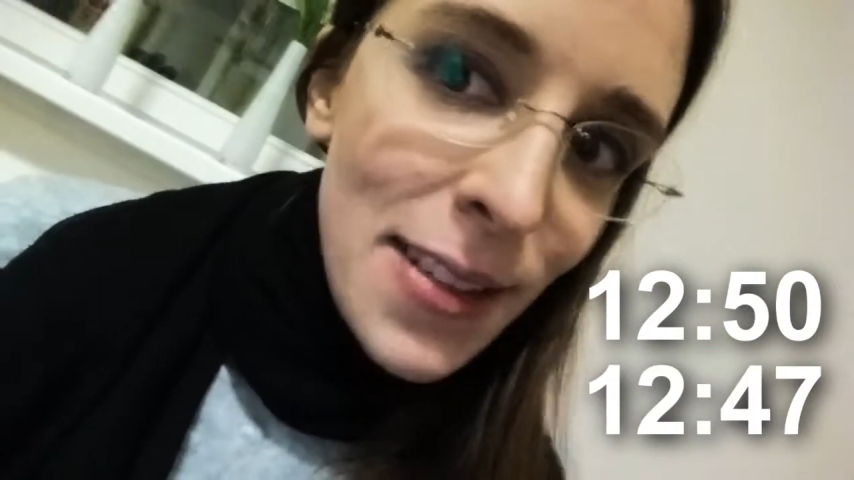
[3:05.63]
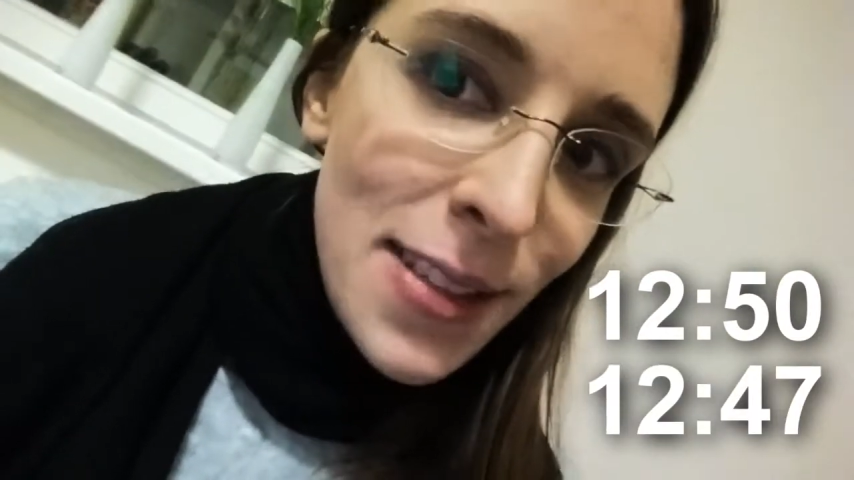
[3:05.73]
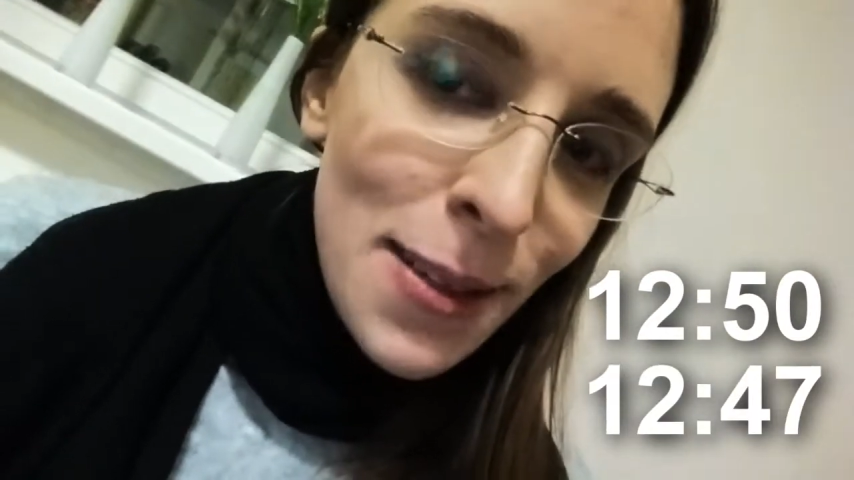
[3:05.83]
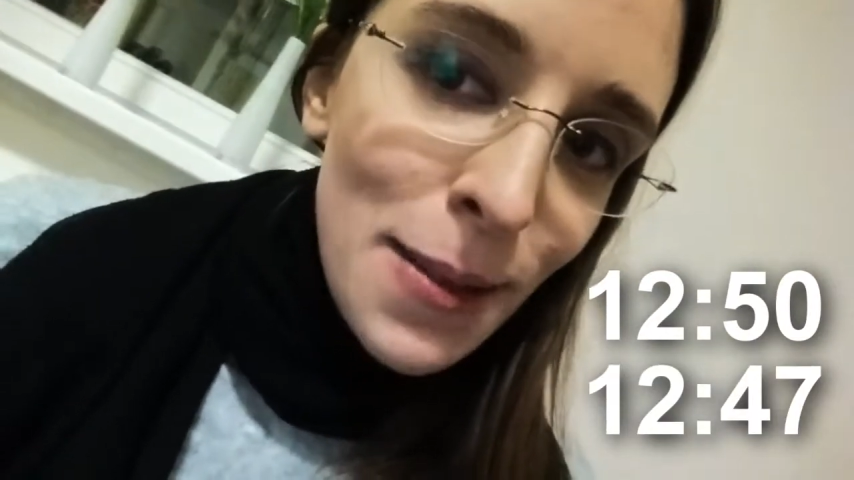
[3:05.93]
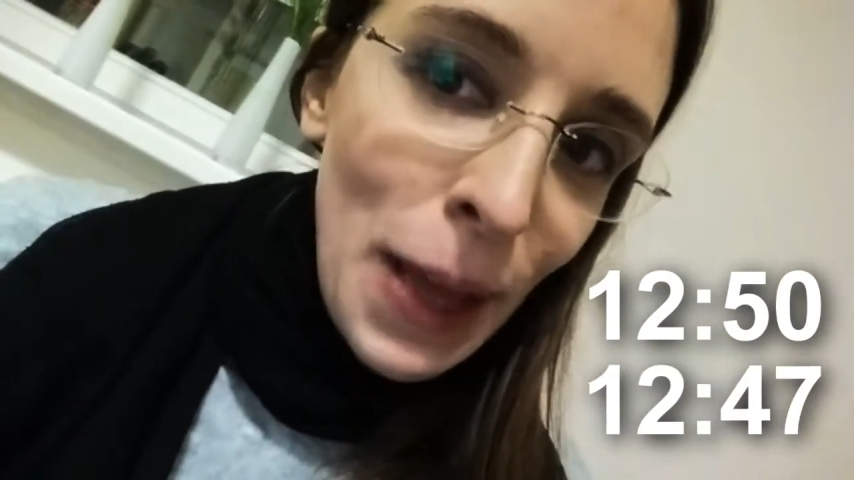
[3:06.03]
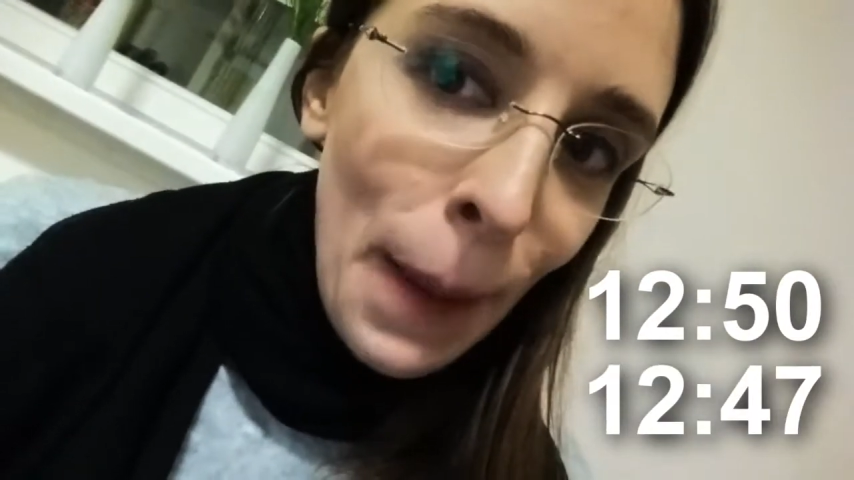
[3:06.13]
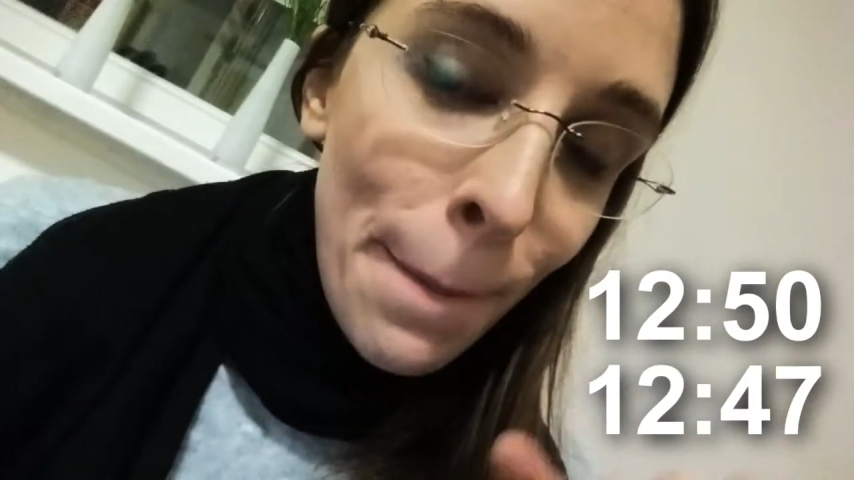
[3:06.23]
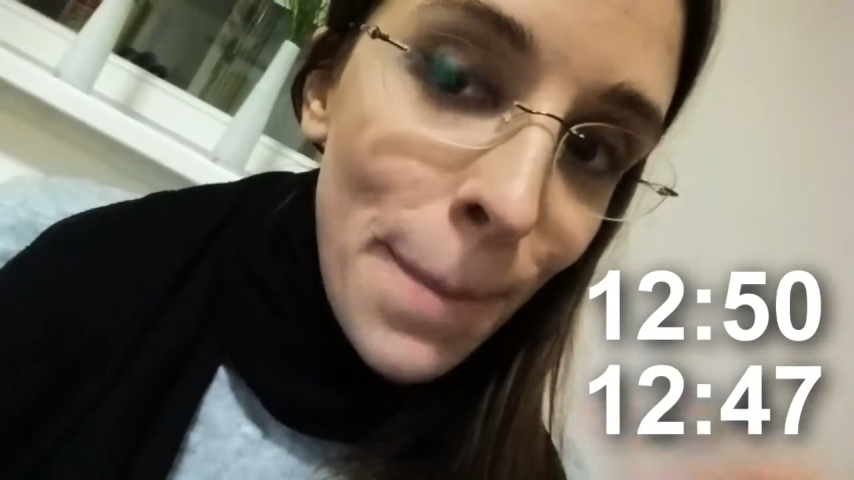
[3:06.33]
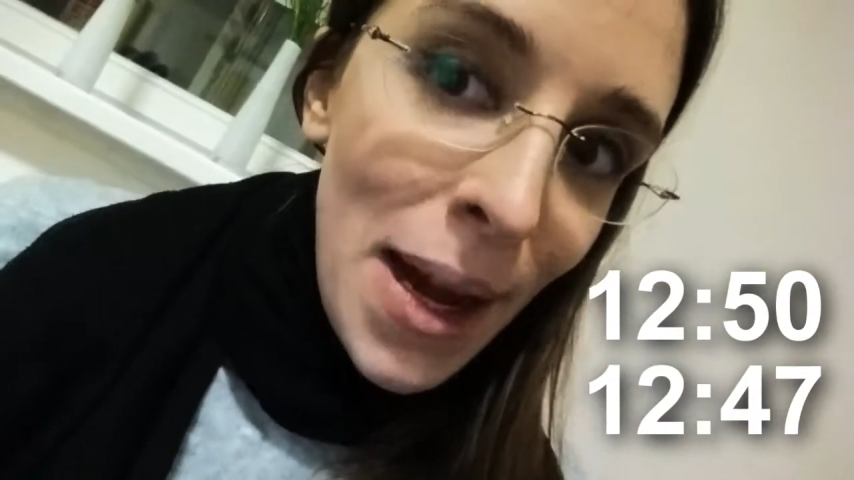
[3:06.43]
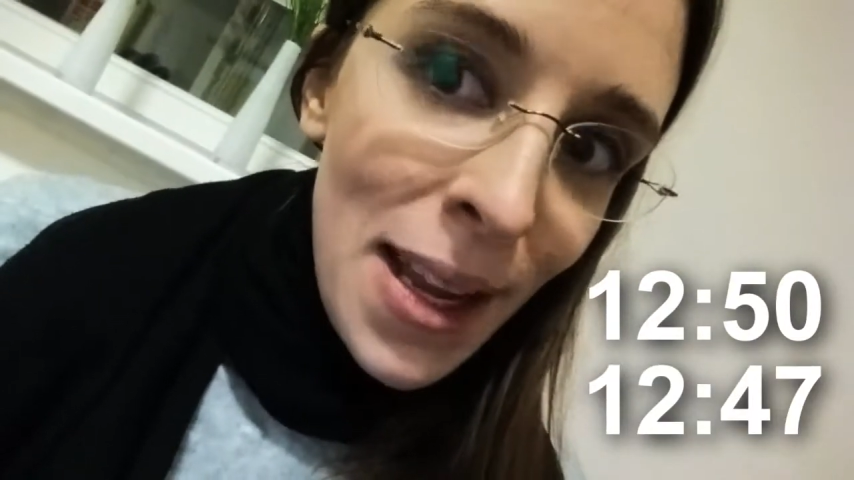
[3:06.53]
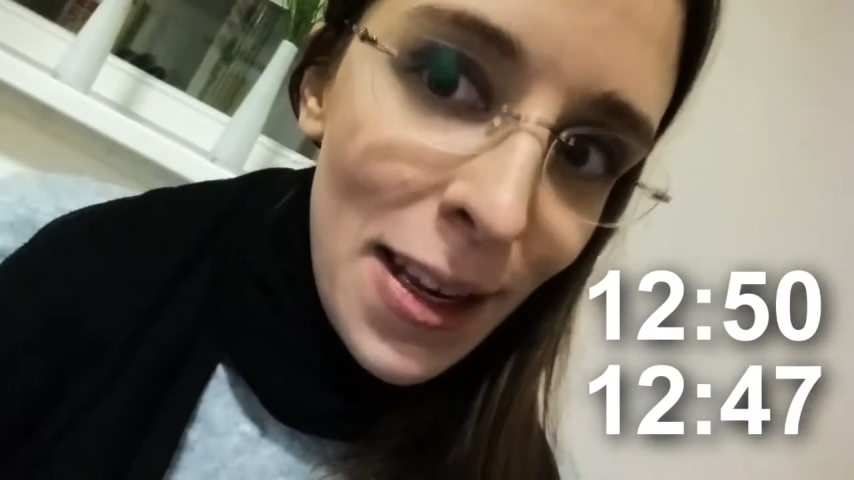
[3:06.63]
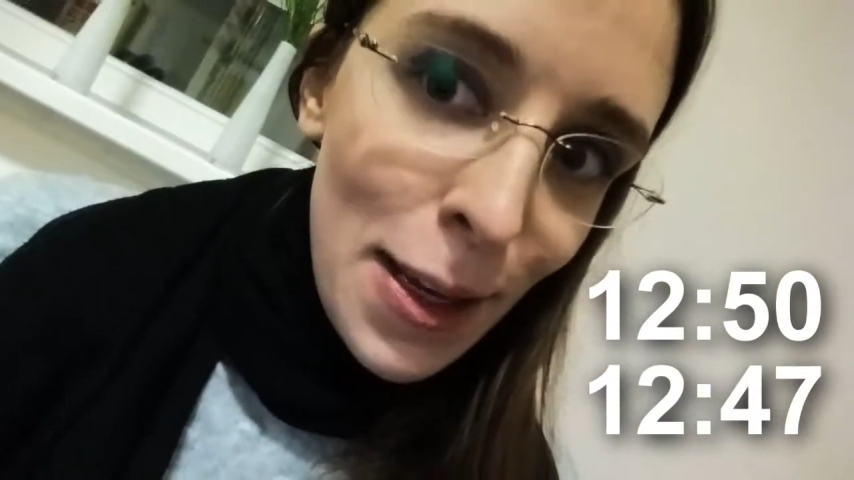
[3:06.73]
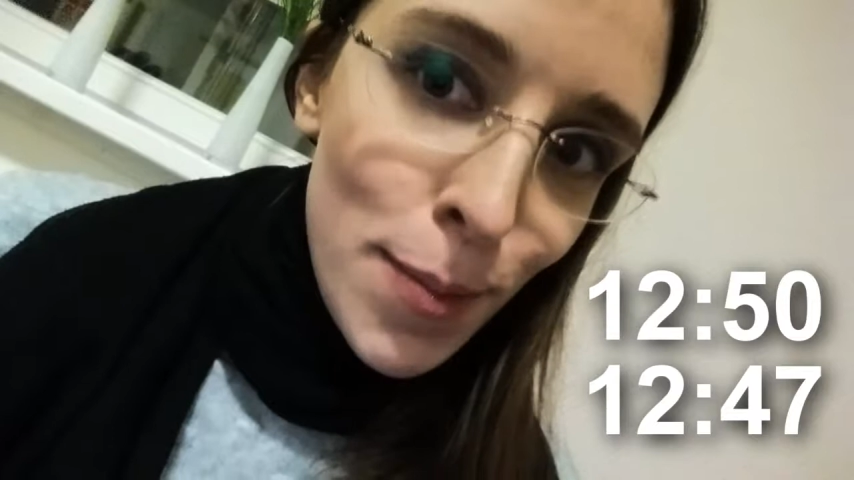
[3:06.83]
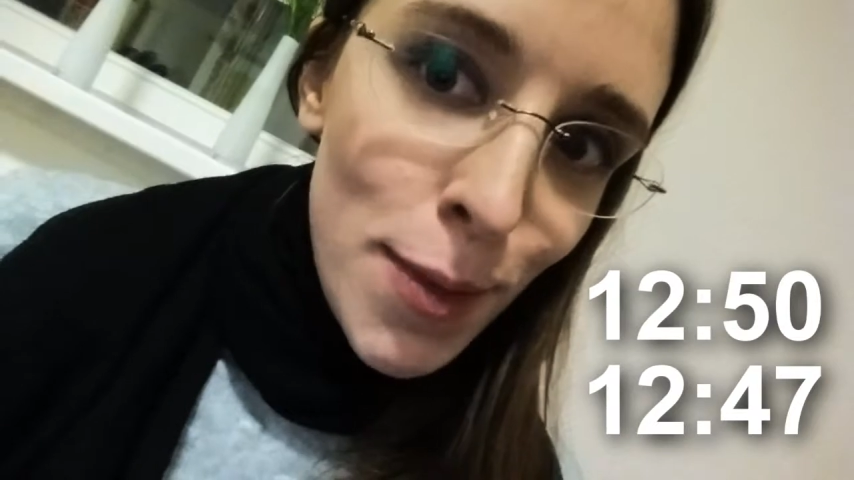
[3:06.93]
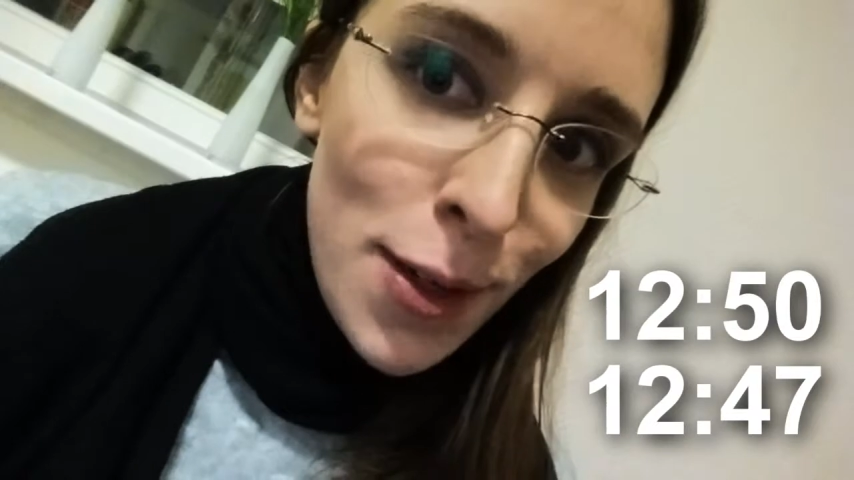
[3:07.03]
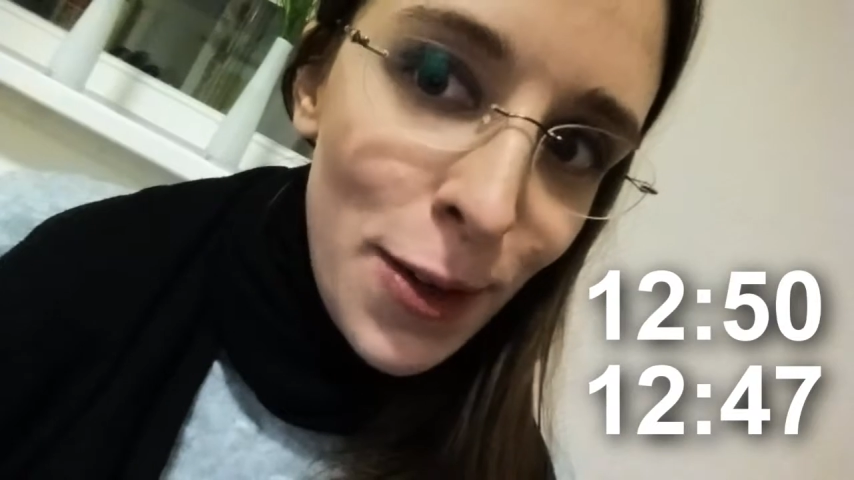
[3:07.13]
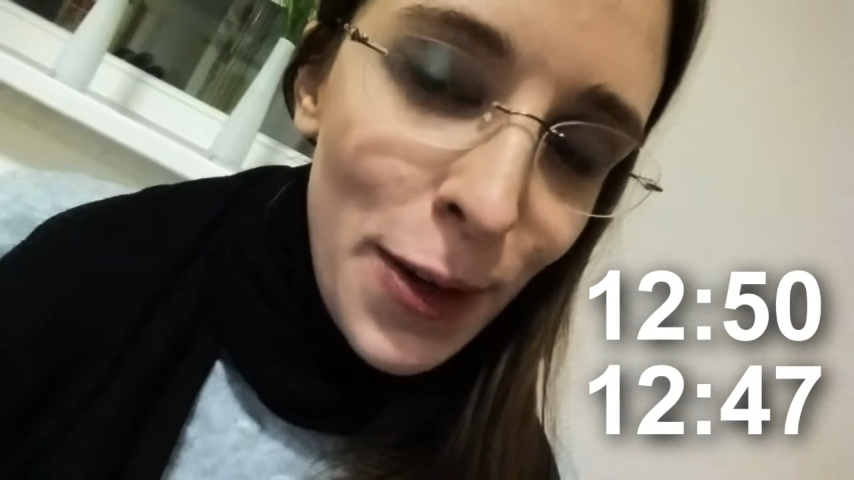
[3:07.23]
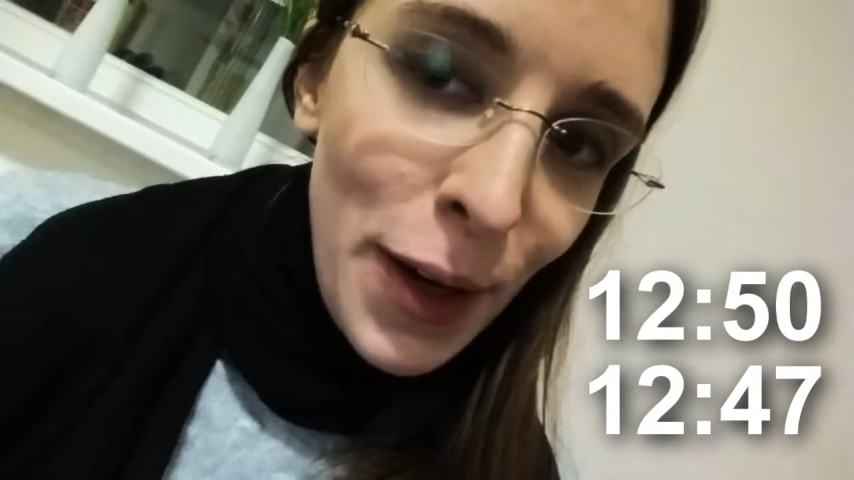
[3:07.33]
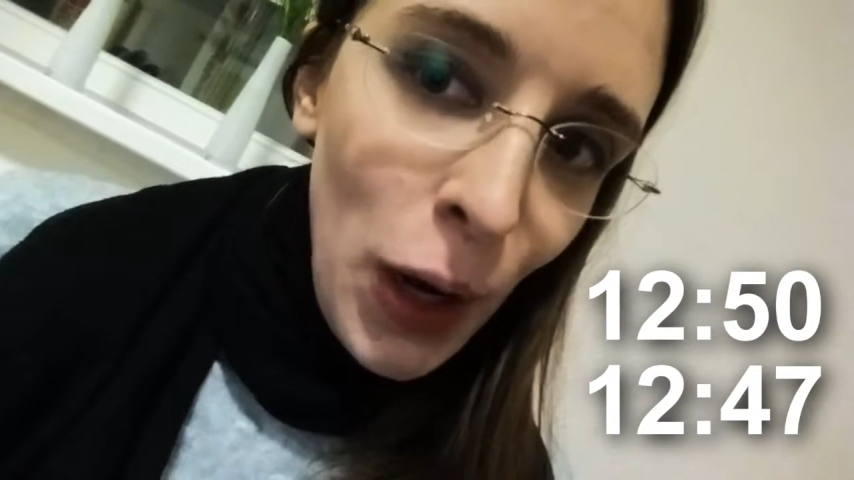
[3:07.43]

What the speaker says: then my number